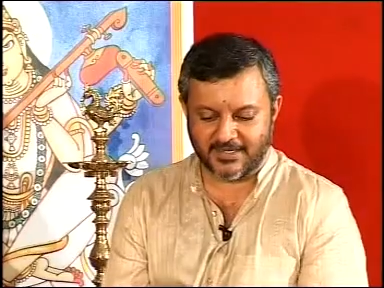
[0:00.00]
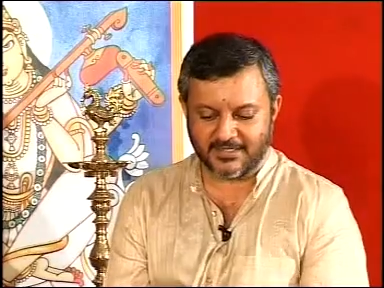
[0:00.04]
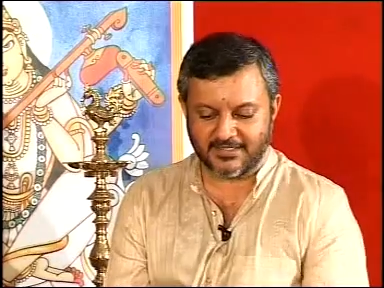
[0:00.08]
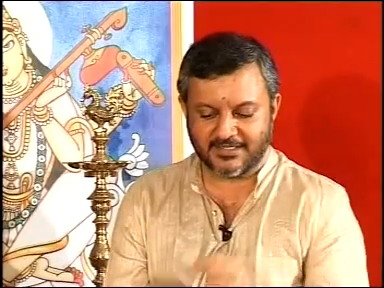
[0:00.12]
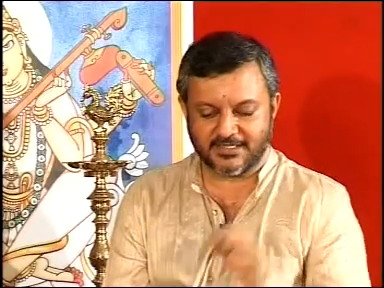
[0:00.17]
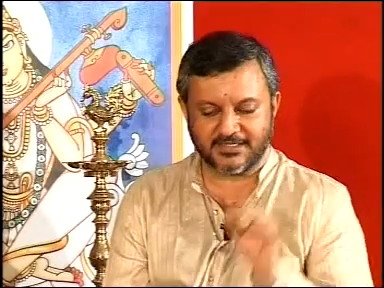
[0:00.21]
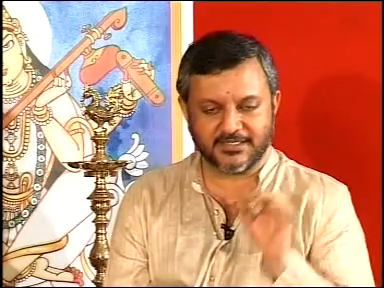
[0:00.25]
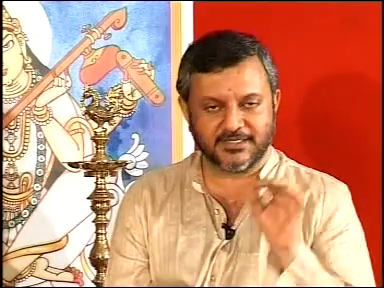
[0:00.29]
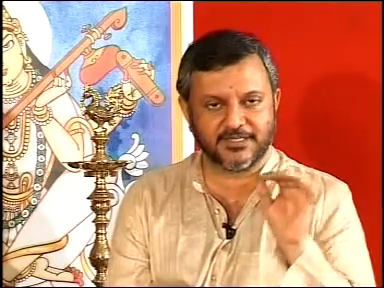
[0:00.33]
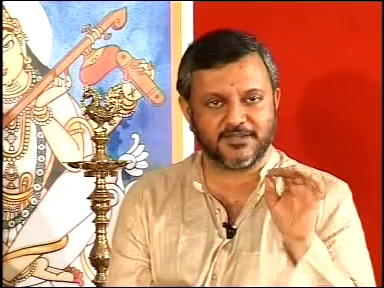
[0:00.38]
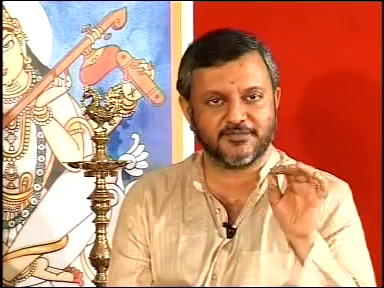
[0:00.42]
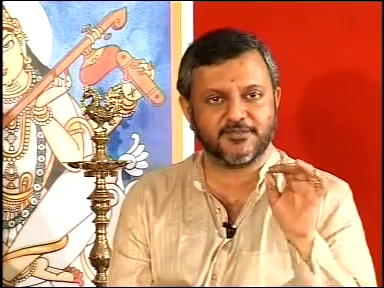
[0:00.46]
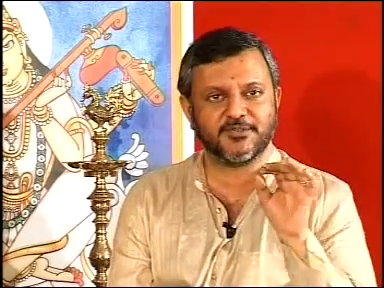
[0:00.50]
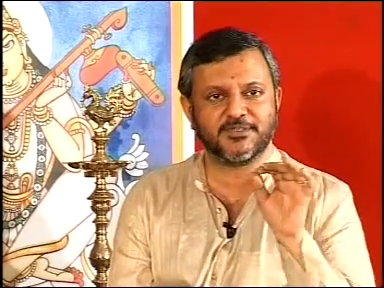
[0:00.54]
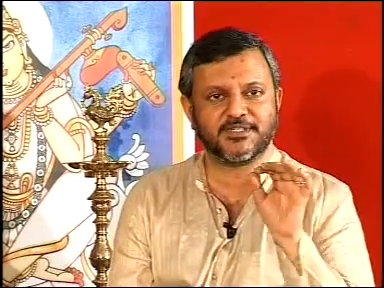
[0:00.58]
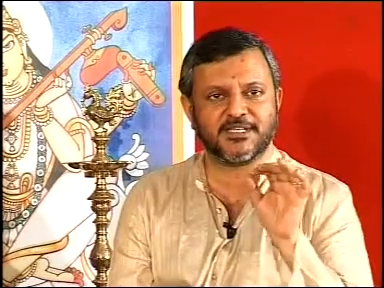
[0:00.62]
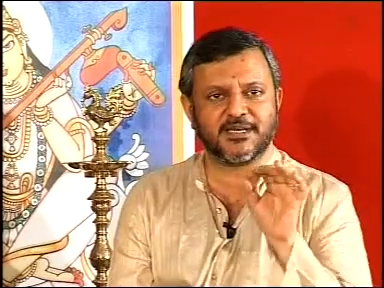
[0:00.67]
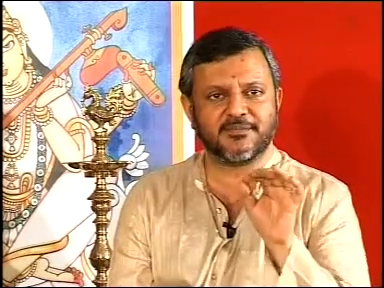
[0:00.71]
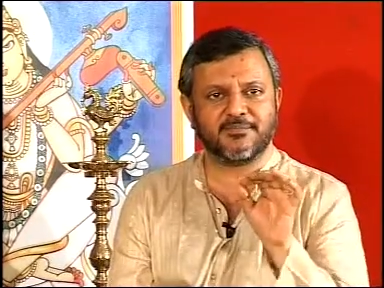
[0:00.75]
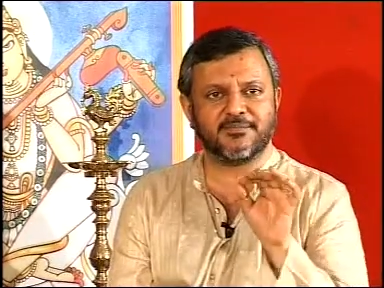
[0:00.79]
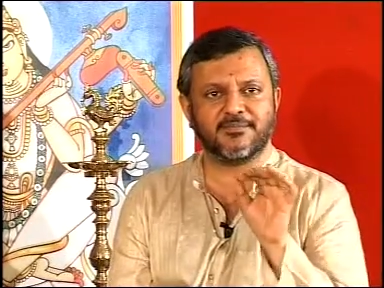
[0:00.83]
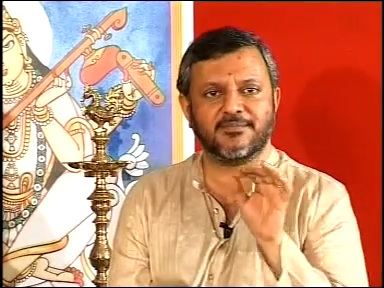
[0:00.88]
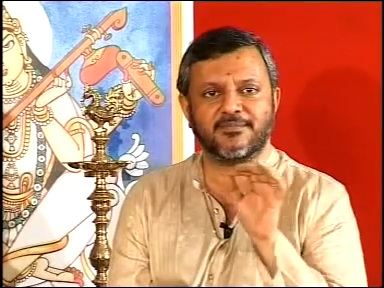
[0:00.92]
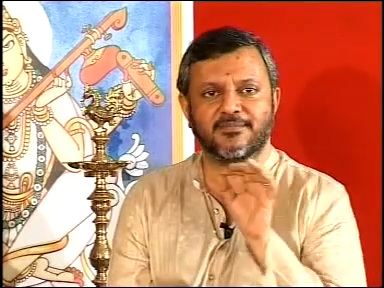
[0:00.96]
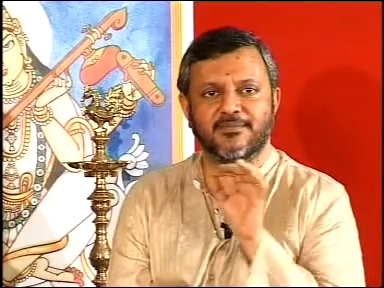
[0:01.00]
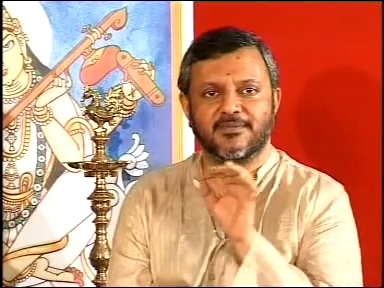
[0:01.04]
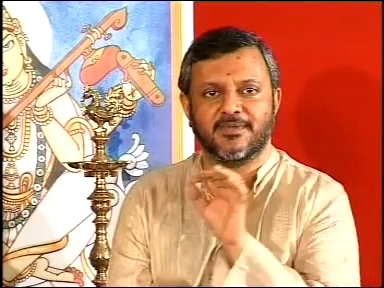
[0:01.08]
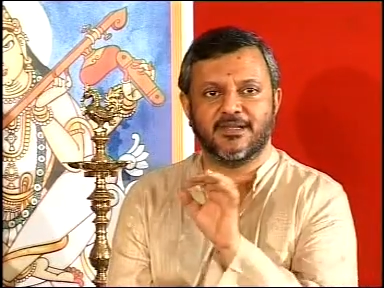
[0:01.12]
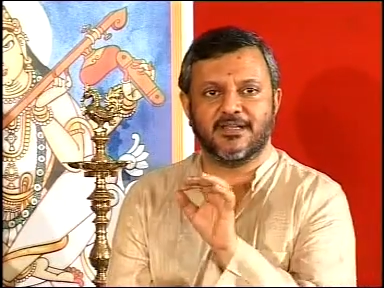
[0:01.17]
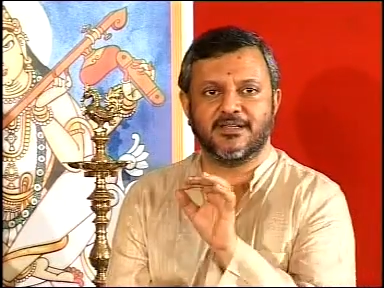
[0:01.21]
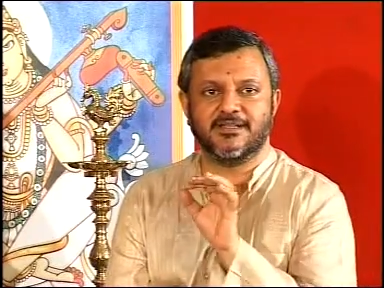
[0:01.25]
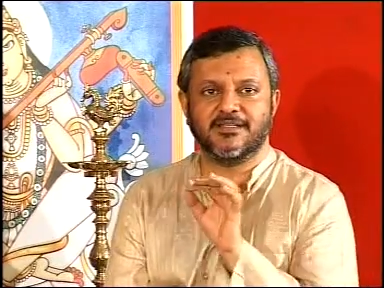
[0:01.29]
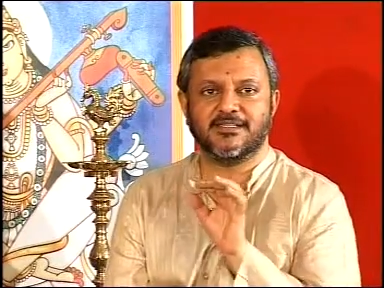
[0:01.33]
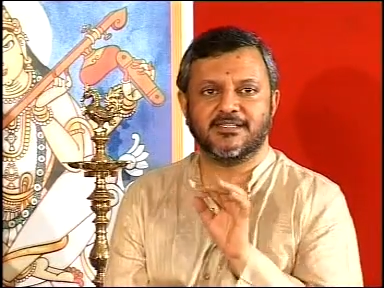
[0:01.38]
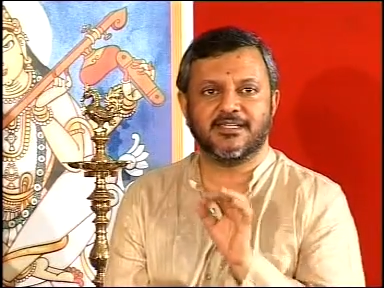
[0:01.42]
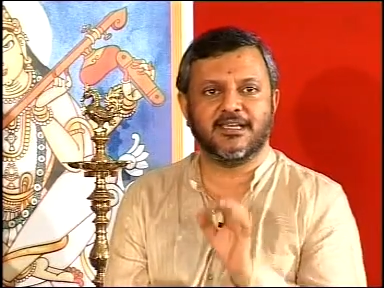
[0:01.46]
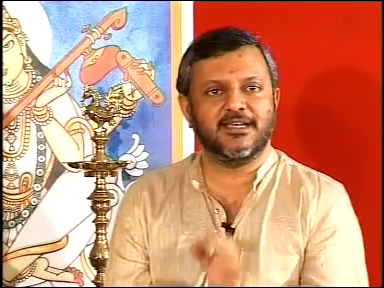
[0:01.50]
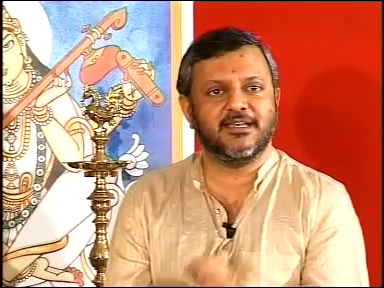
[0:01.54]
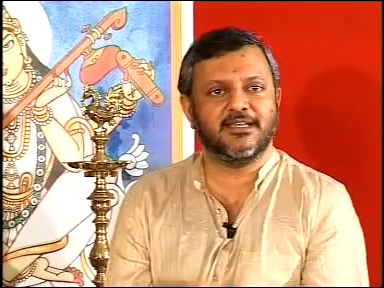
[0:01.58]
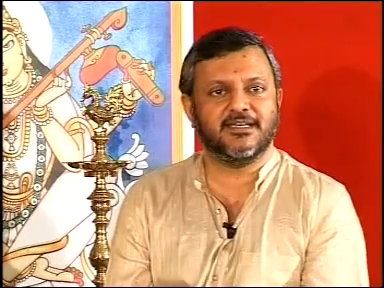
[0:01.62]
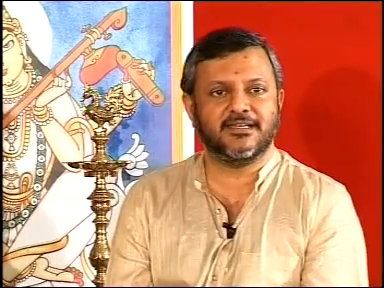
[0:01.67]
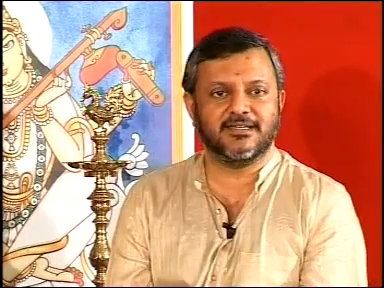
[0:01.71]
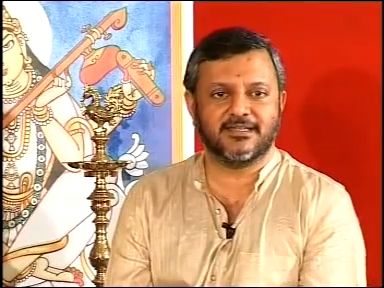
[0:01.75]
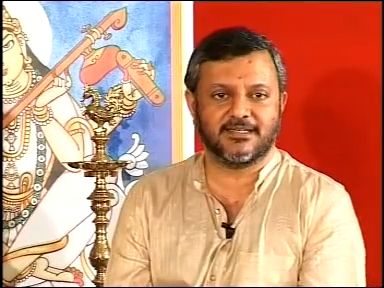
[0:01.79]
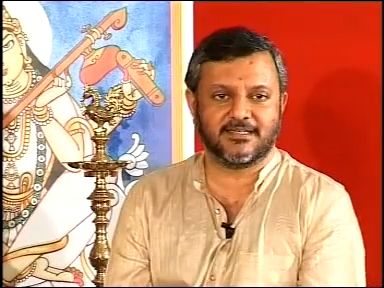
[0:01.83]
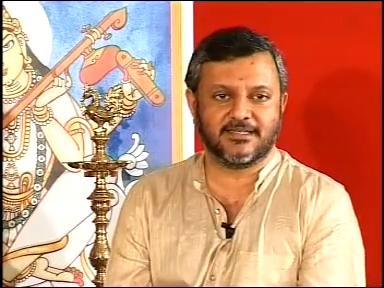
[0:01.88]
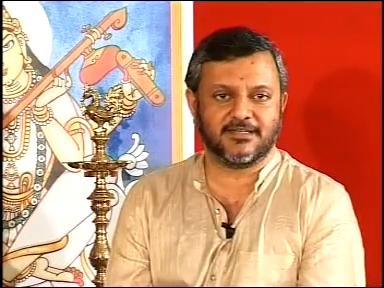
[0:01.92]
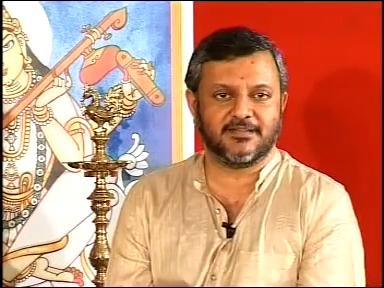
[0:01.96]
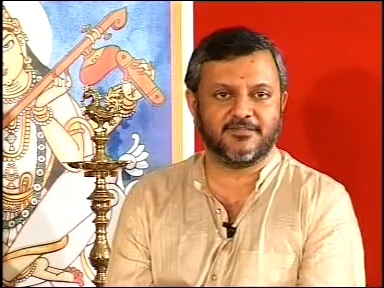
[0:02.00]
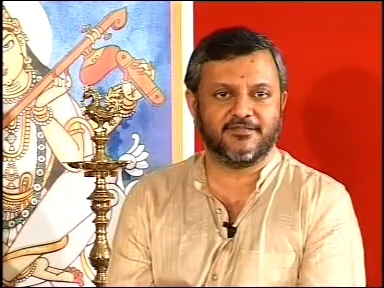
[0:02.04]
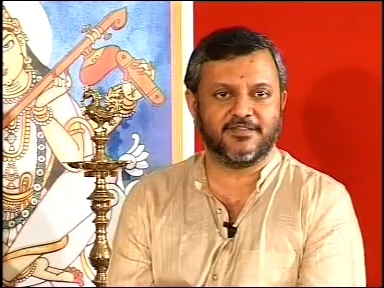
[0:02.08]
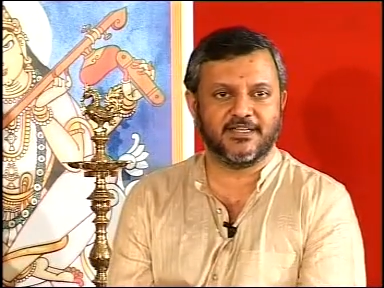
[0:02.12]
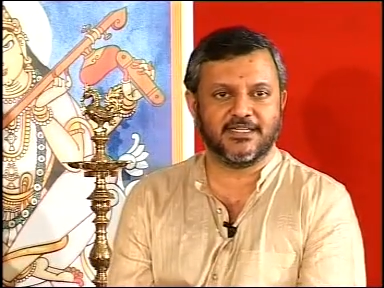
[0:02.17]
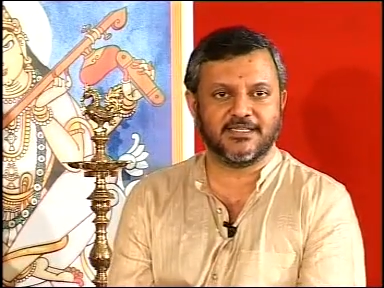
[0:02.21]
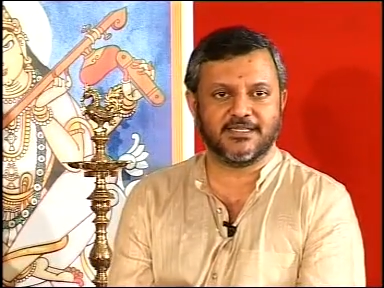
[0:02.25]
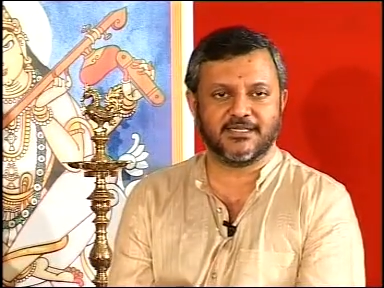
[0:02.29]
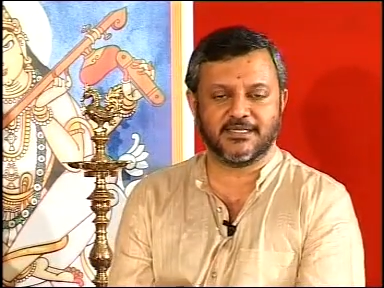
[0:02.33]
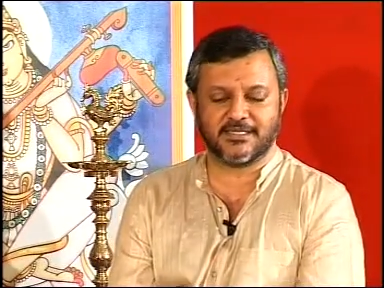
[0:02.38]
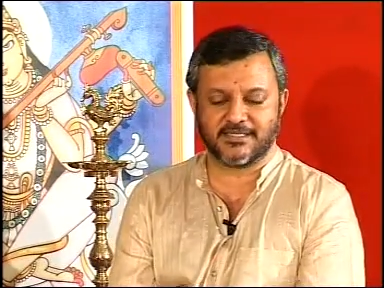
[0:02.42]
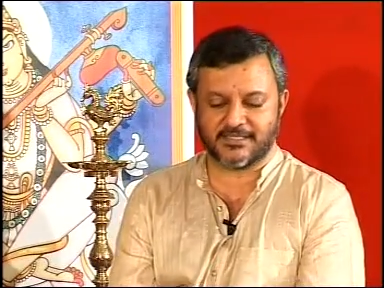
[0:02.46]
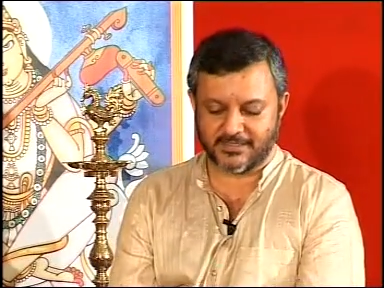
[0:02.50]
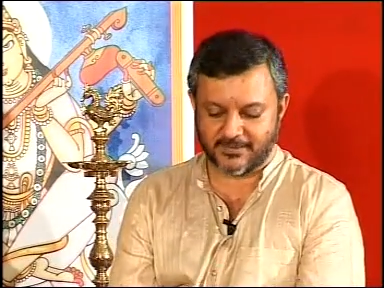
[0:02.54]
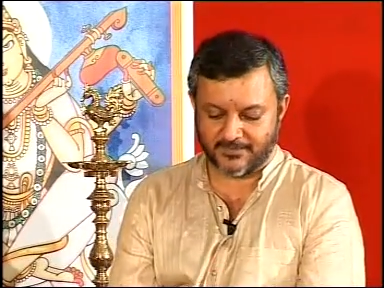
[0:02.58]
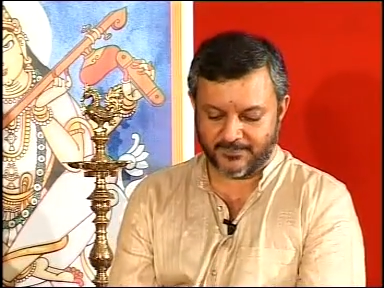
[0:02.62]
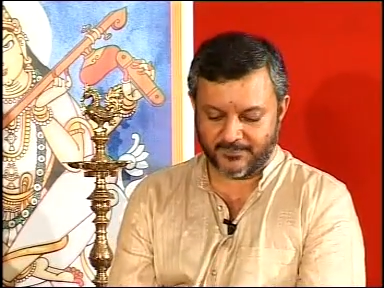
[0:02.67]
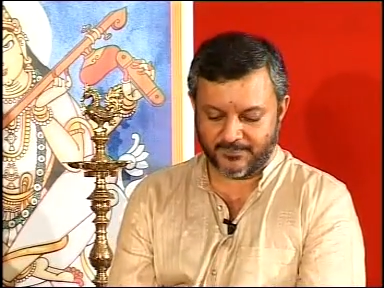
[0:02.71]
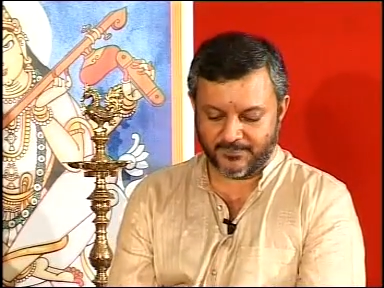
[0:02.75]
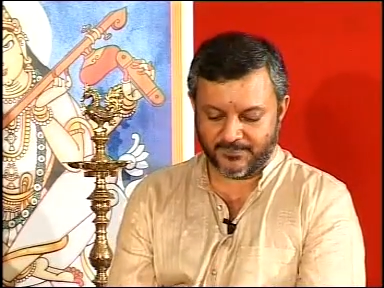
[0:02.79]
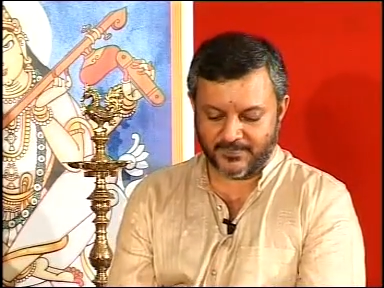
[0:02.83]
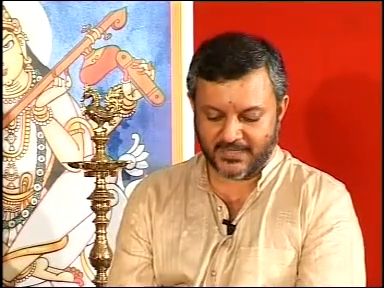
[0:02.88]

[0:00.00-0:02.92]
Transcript: I'll just give you some salient features.